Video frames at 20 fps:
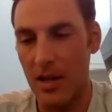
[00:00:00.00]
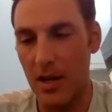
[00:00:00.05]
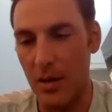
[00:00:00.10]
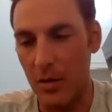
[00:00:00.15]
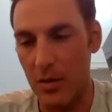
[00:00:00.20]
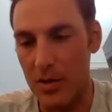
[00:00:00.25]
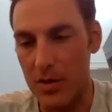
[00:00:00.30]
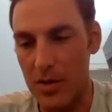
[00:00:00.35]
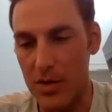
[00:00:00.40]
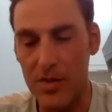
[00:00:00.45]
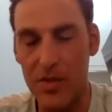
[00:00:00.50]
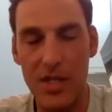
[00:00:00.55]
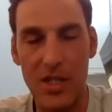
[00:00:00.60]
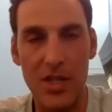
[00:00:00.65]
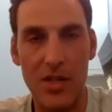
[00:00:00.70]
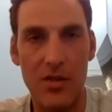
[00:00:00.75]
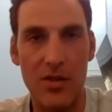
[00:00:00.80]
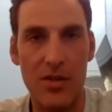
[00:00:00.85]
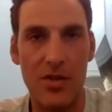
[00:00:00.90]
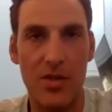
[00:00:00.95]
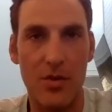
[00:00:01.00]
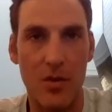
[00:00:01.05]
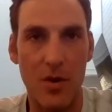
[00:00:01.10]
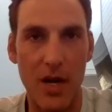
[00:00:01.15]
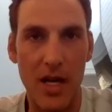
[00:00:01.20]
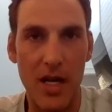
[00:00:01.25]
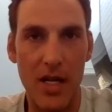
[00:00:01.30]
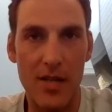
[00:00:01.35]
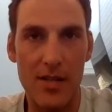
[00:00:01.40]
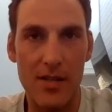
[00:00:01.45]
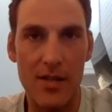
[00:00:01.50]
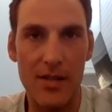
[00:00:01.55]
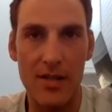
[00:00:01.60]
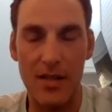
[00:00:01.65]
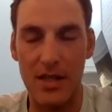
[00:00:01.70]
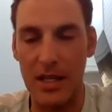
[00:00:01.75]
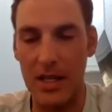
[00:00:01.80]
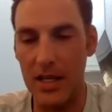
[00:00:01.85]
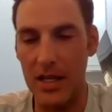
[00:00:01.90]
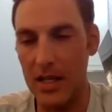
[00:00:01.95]
reducing your stress,
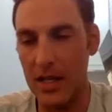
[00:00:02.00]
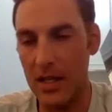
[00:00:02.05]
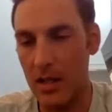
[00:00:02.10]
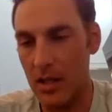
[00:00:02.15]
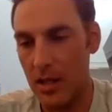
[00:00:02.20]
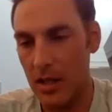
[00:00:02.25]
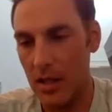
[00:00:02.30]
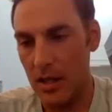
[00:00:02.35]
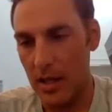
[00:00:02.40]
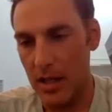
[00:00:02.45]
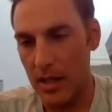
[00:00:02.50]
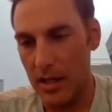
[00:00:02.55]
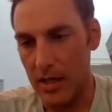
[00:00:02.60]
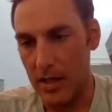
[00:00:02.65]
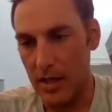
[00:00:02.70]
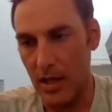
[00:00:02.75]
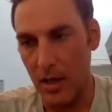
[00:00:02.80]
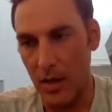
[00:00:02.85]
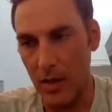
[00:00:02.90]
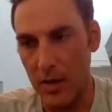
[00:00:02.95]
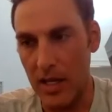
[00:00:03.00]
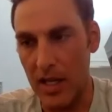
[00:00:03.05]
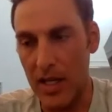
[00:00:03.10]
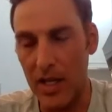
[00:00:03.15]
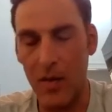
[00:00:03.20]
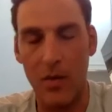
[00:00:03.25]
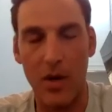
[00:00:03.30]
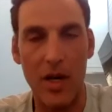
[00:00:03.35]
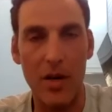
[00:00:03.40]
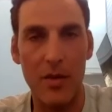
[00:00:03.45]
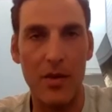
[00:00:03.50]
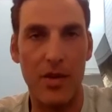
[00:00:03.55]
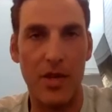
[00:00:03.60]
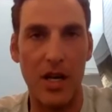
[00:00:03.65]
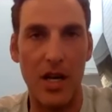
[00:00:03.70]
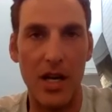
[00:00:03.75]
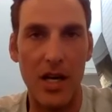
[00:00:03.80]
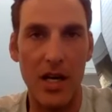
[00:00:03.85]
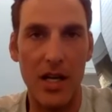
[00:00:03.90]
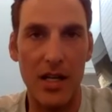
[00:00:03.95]
getting right with
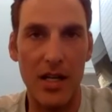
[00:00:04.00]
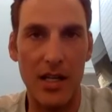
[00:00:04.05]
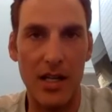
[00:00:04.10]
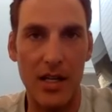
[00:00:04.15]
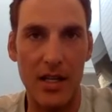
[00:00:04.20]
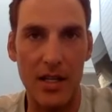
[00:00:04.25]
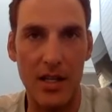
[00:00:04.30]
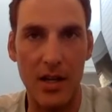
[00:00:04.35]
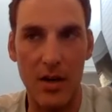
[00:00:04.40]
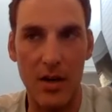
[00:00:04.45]
God,